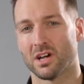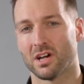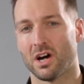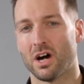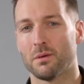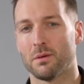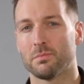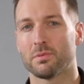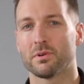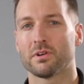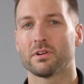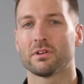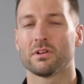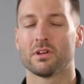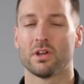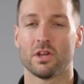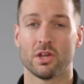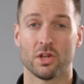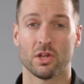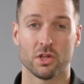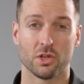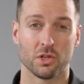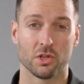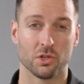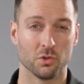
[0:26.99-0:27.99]
copper,
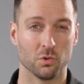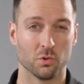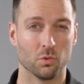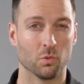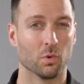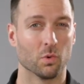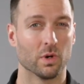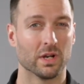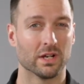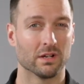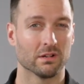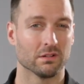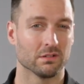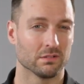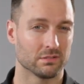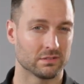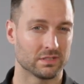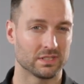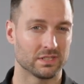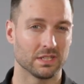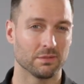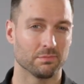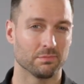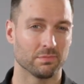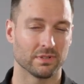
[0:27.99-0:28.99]
you will
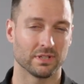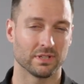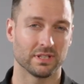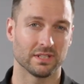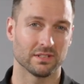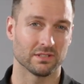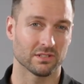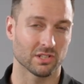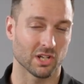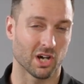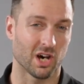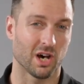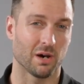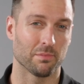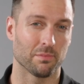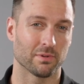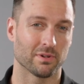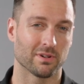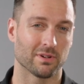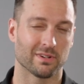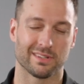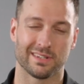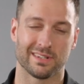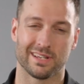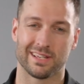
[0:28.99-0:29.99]
deplete
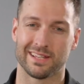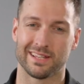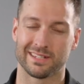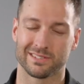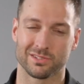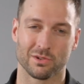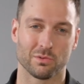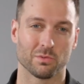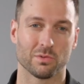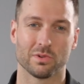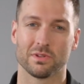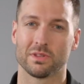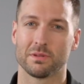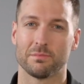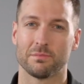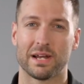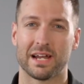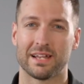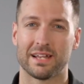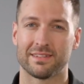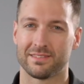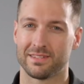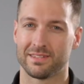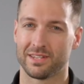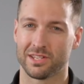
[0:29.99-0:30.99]
copper. And that's a really
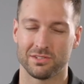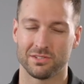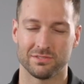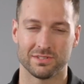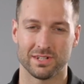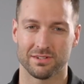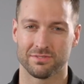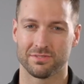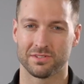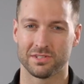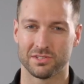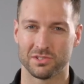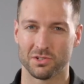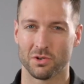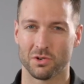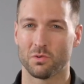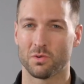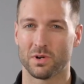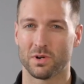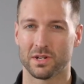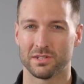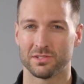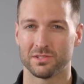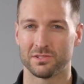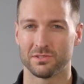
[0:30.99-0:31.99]
bad thing. You definitely don't
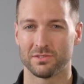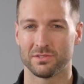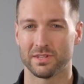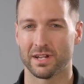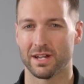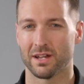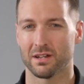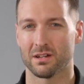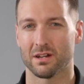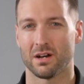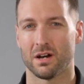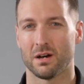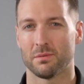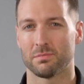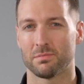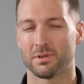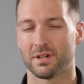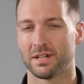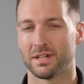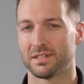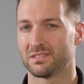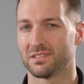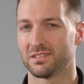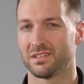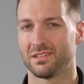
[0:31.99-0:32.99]
want to do that. Copper
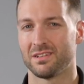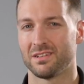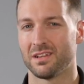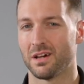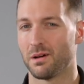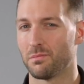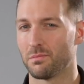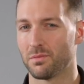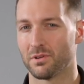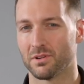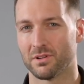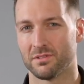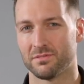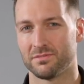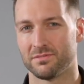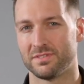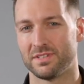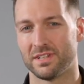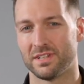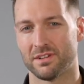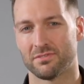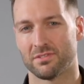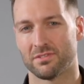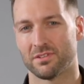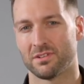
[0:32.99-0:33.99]
has a number of
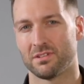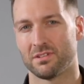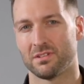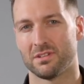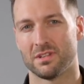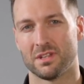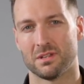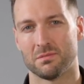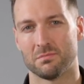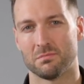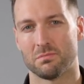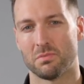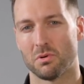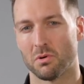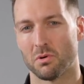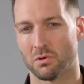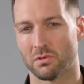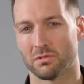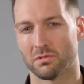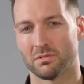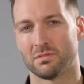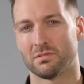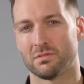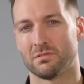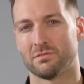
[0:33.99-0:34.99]
different
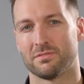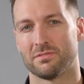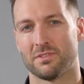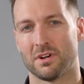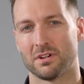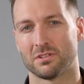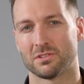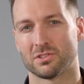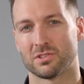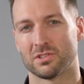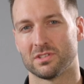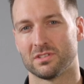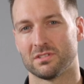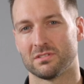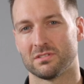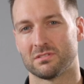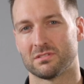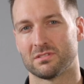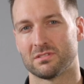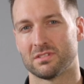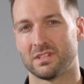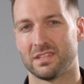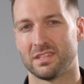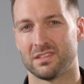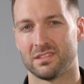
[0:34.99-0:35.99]
important
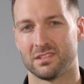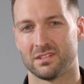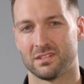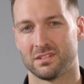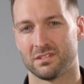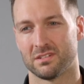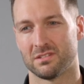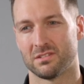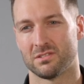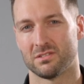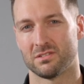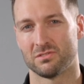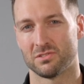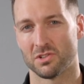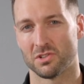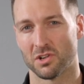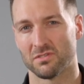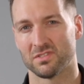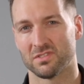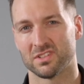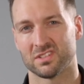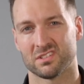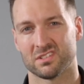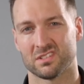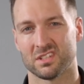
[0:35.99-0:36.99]
functions in the
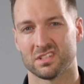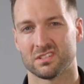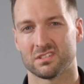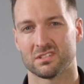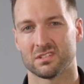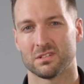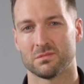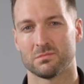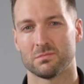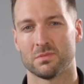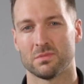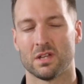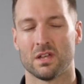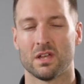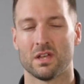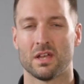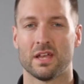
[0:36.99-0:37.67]
nervous system.